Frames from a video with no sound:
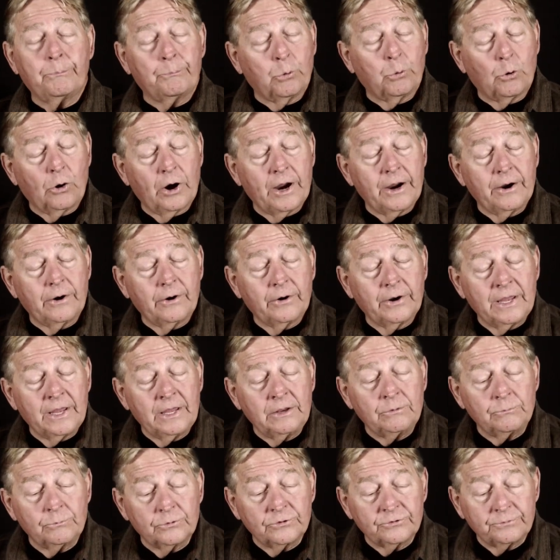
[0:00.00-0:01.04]
prayer
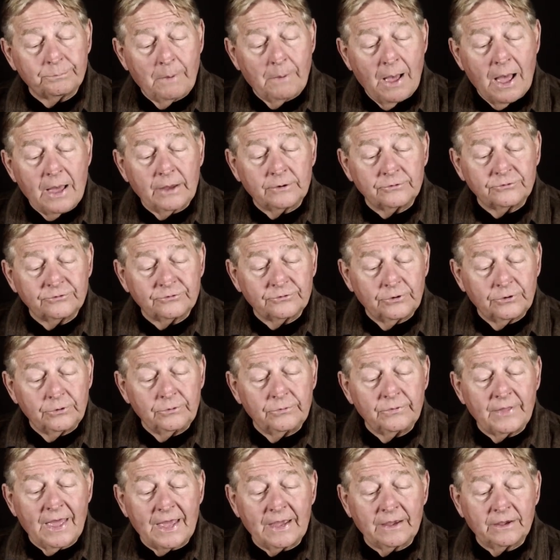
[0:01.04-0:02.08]
in response to
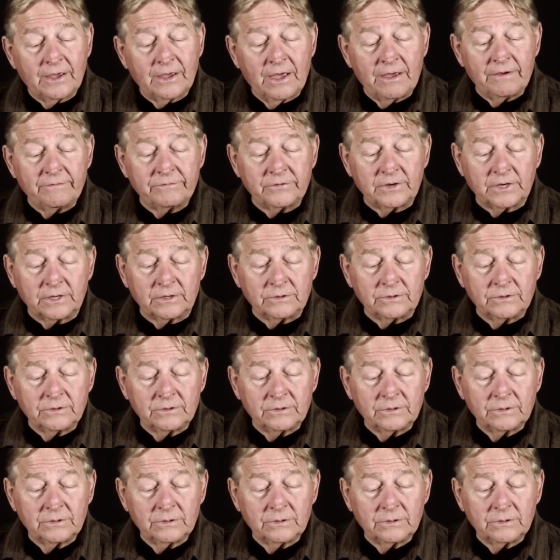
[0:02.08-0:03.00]
that covenant.